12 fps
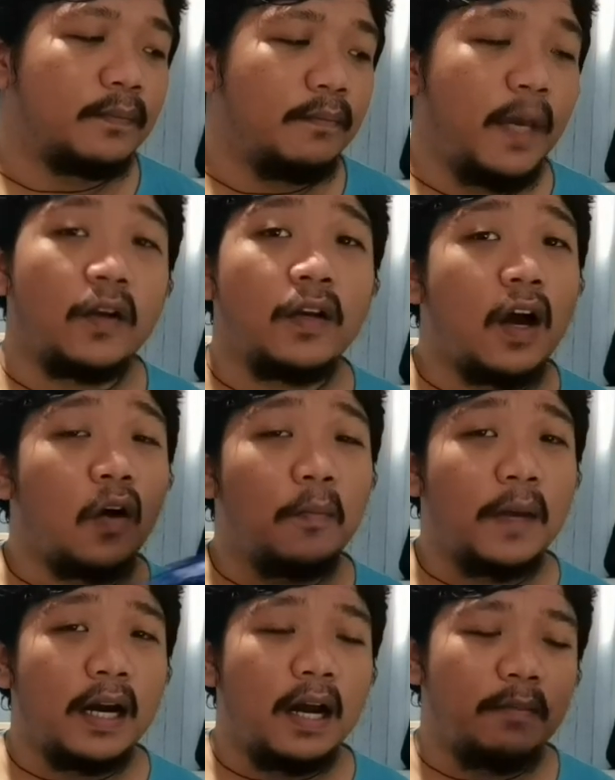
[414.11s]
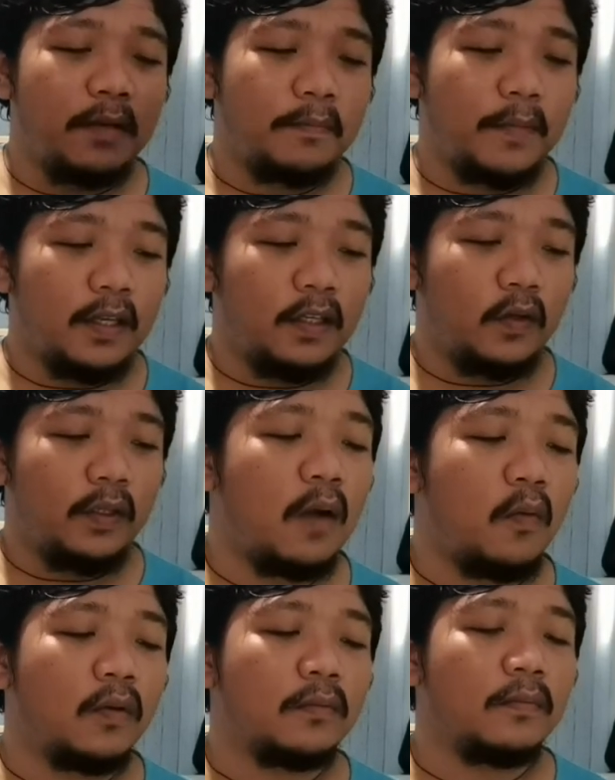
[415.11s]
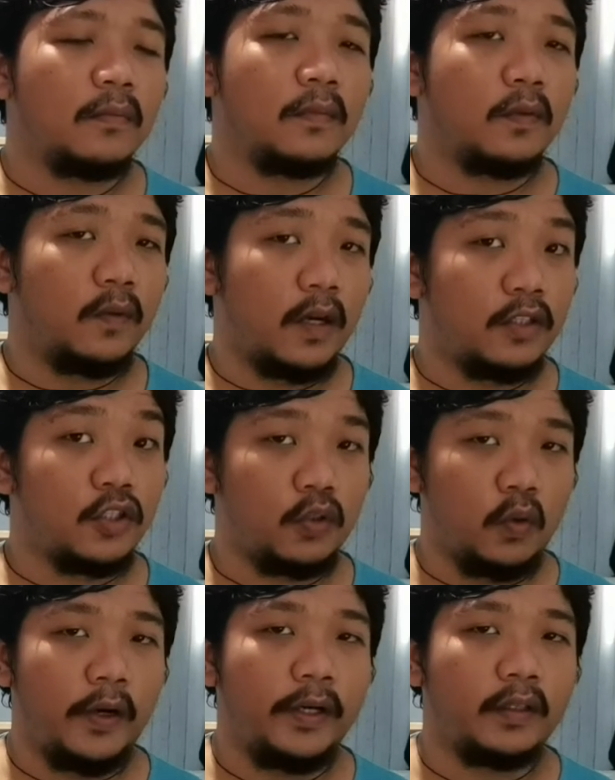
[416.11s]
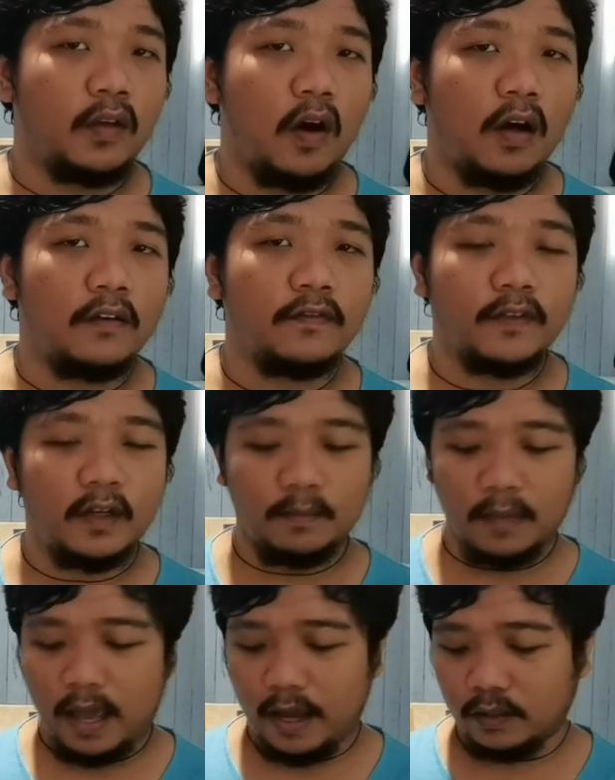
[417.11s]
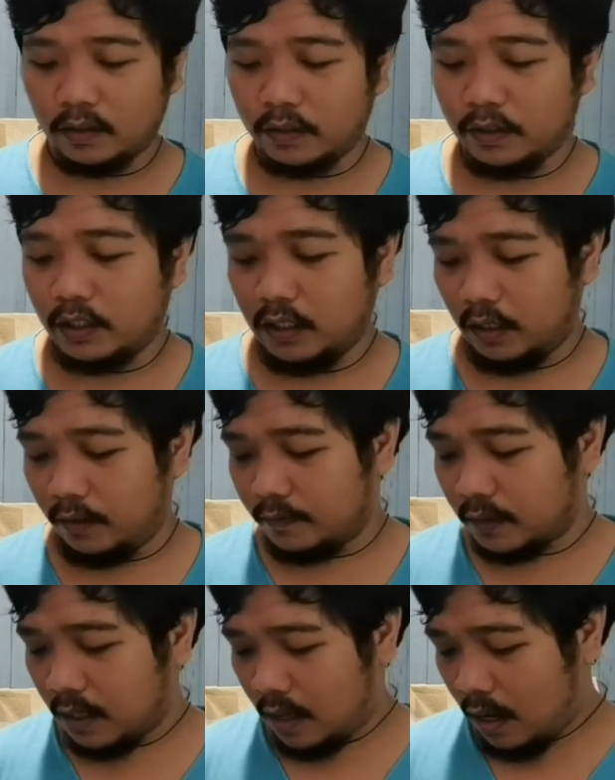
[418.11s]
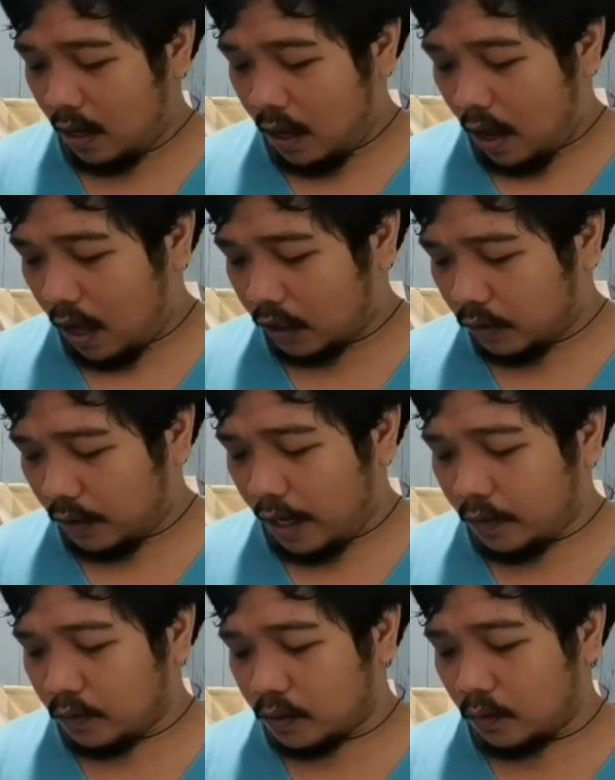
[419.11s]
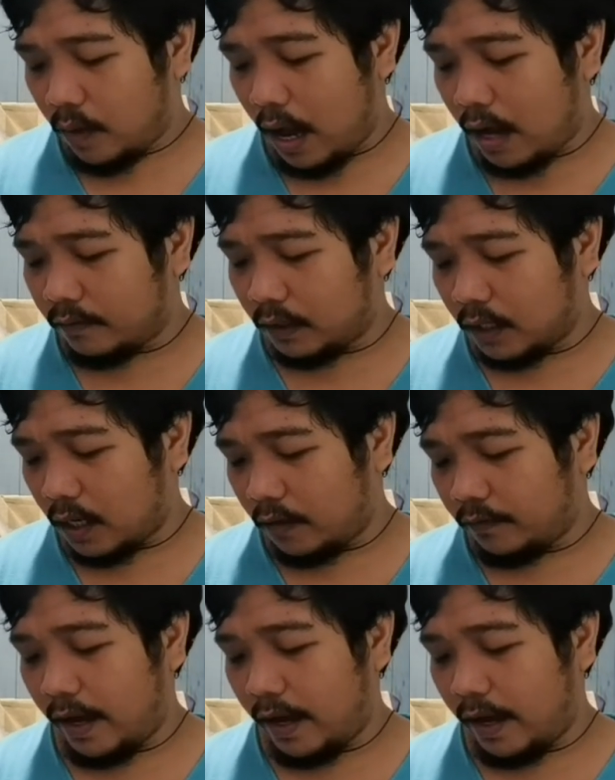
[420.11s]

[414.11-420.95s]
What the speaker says: meron ako maraming panyo. I won't run short of handkerchiefs. Actually, I used to have a lot of